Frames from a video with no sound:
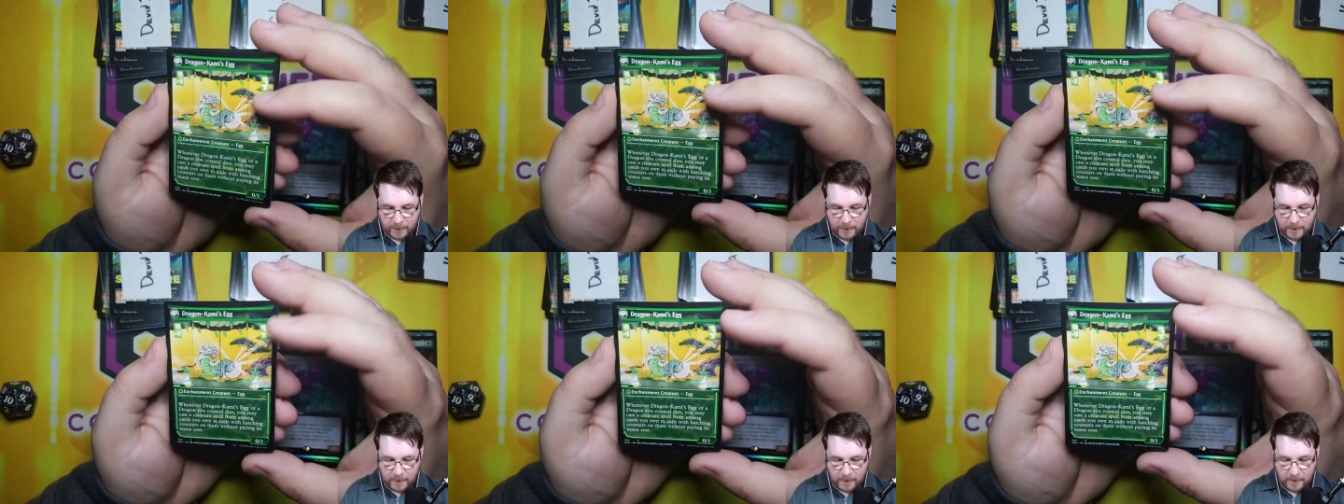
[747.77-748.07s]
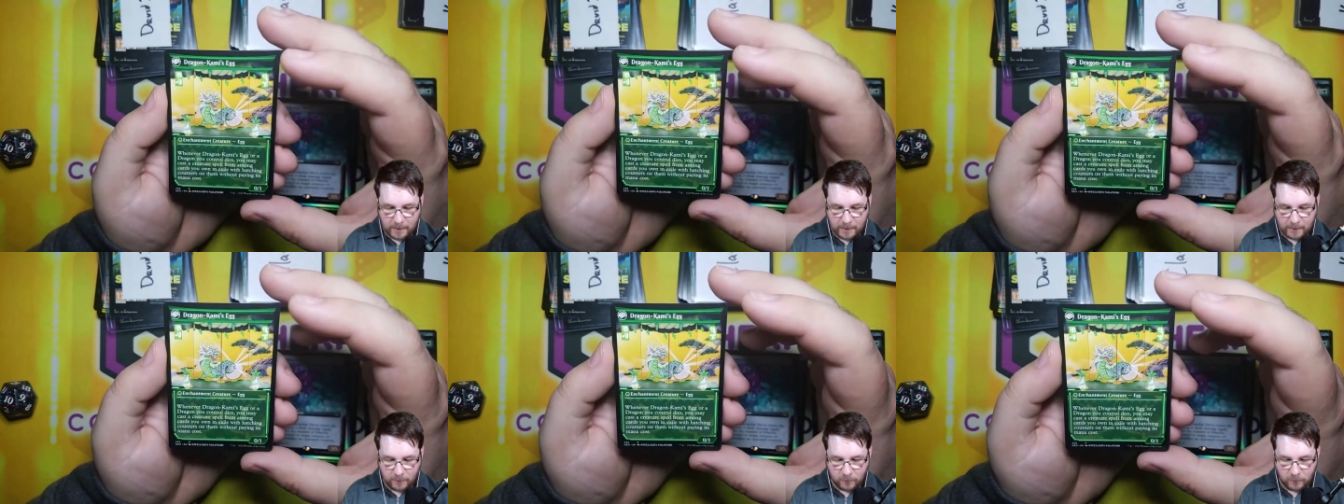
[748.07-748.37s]
That
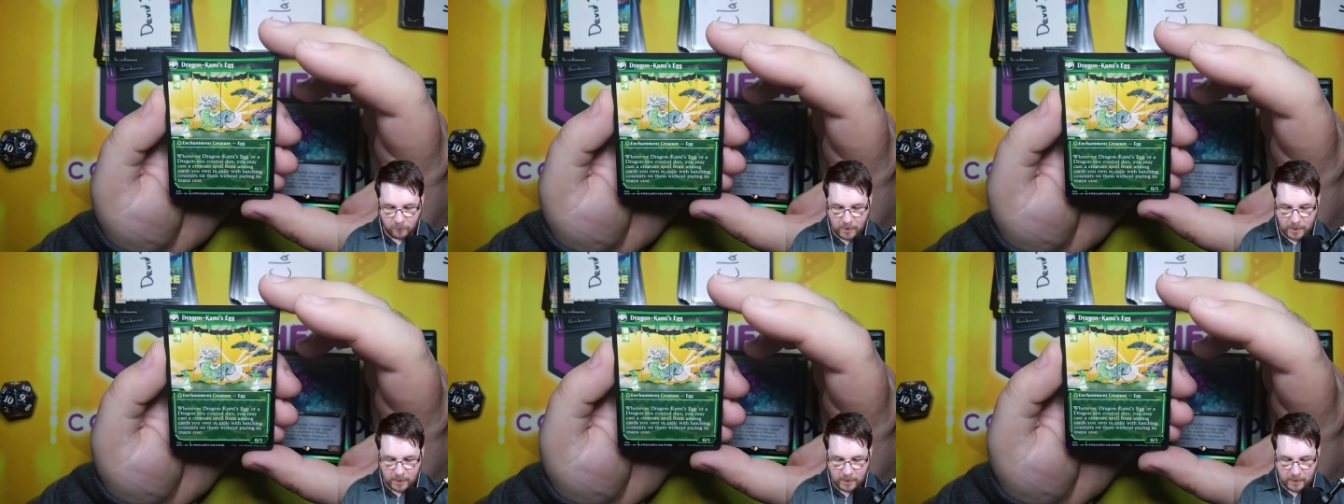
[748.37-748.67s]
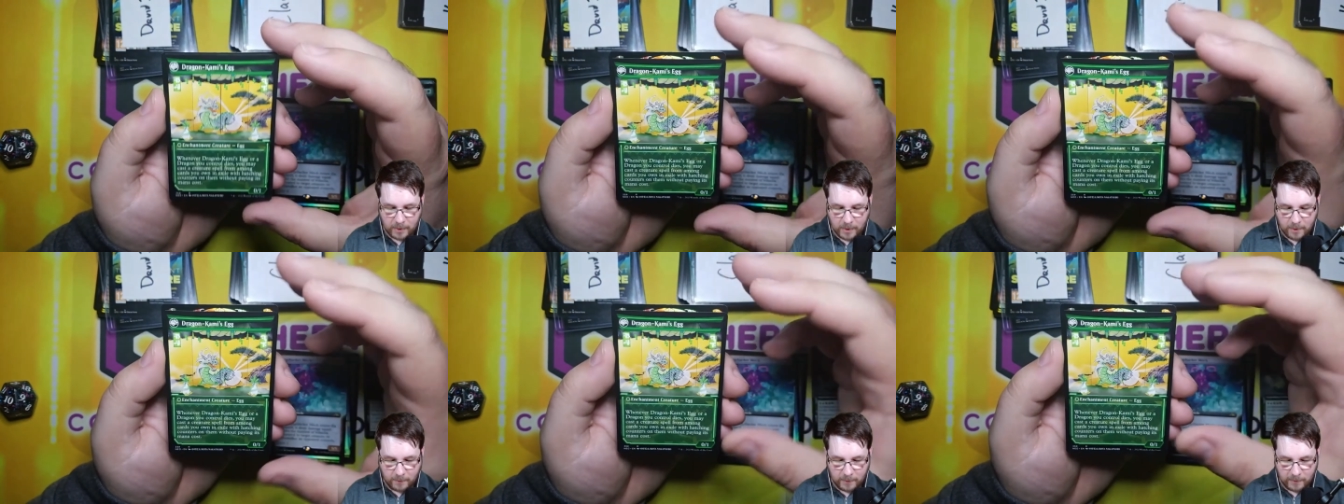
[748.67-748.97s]
is
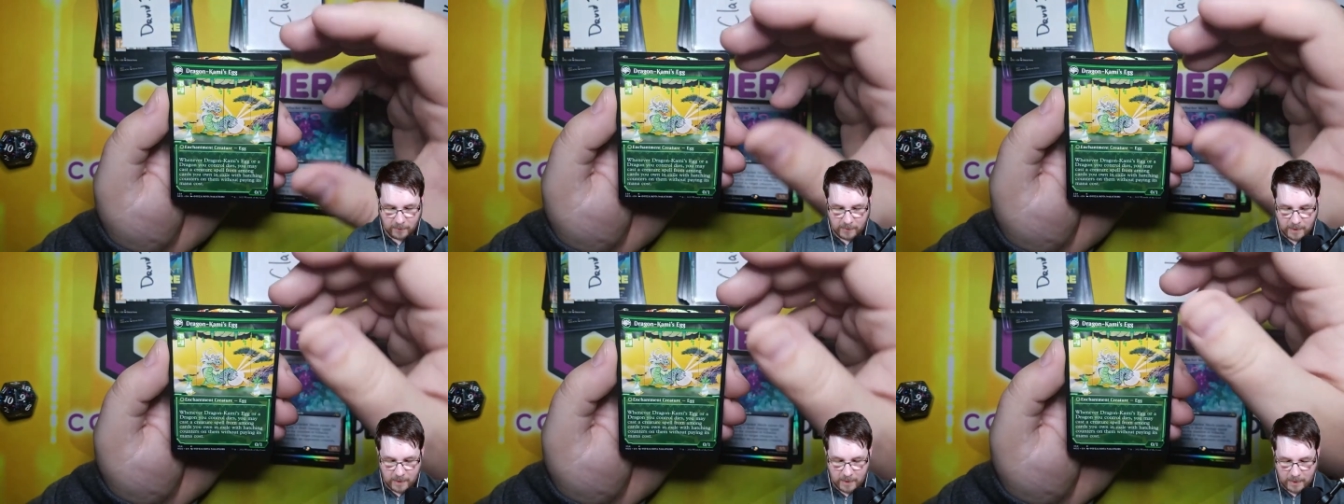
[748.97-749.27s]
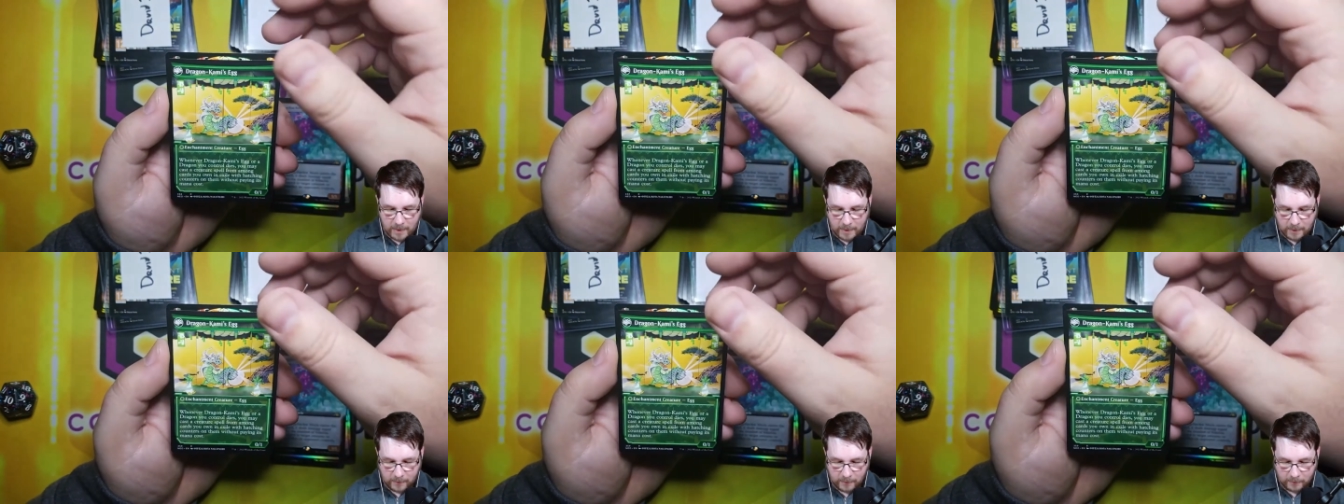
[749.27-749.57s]
Dragon Kami's
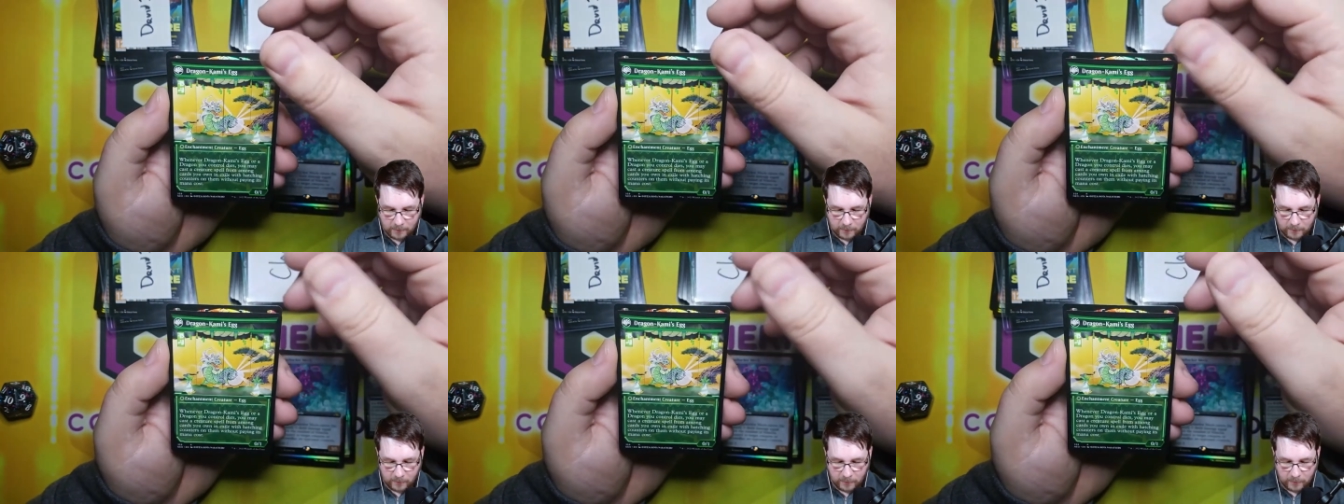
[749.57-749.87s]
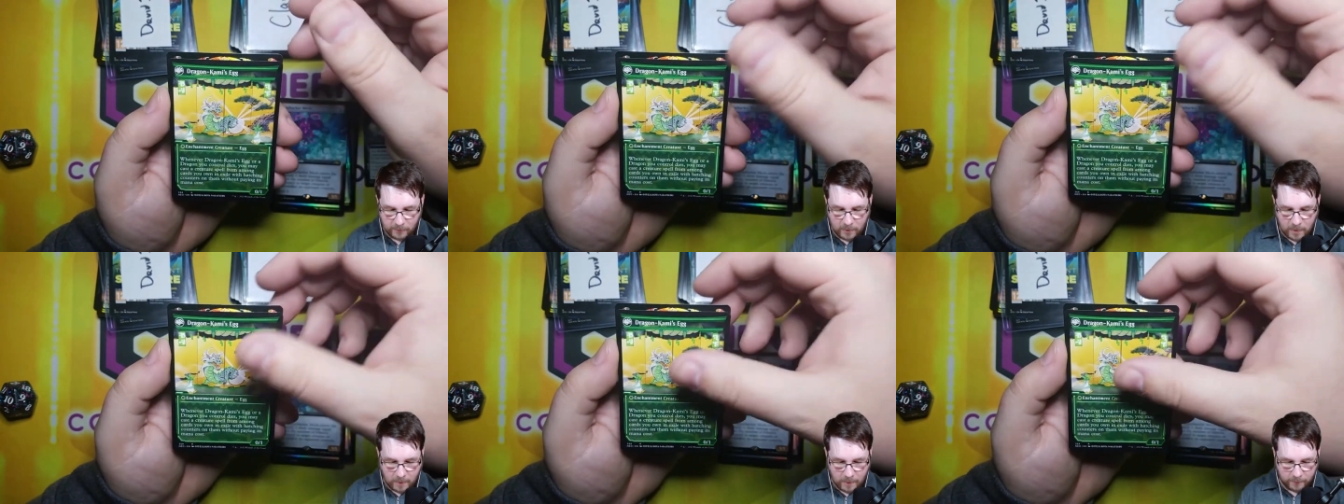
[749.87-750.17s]
Egg. This is the
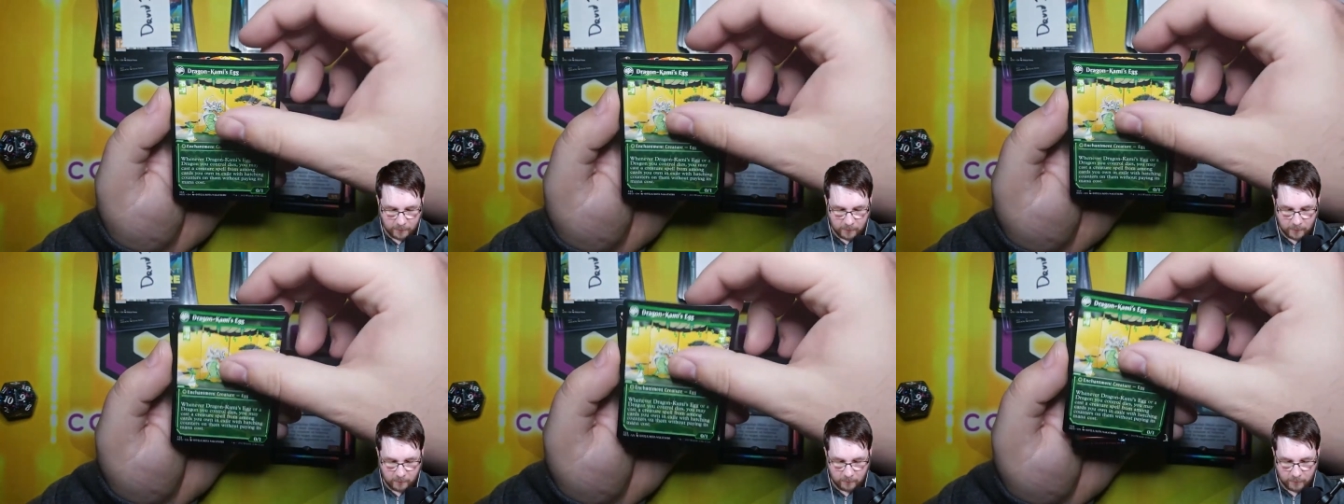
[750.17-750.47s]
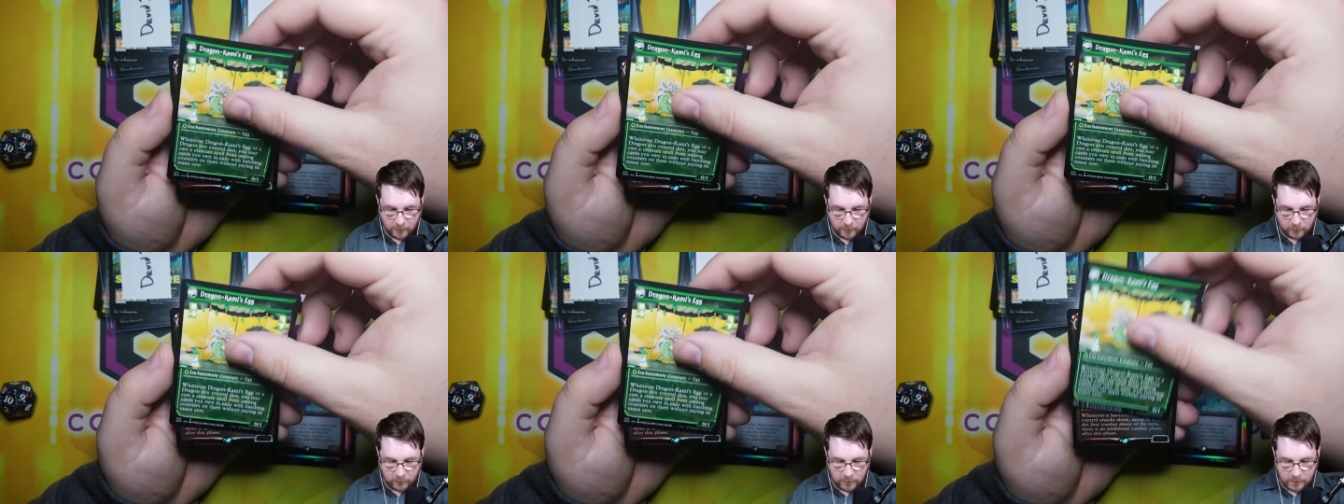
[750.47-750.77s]
Soft Glow
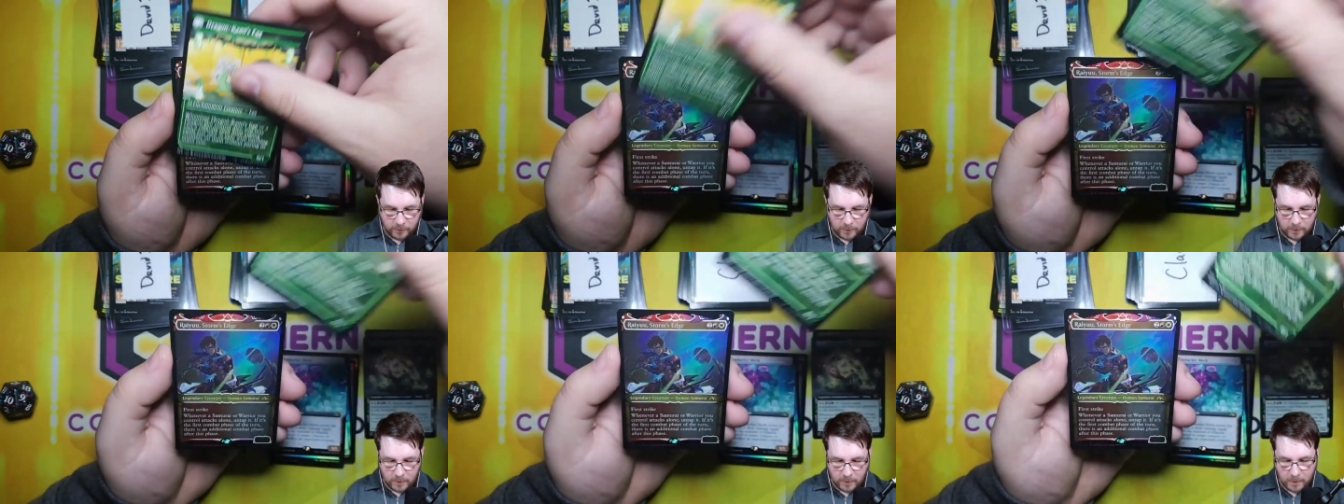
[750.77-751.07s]
version.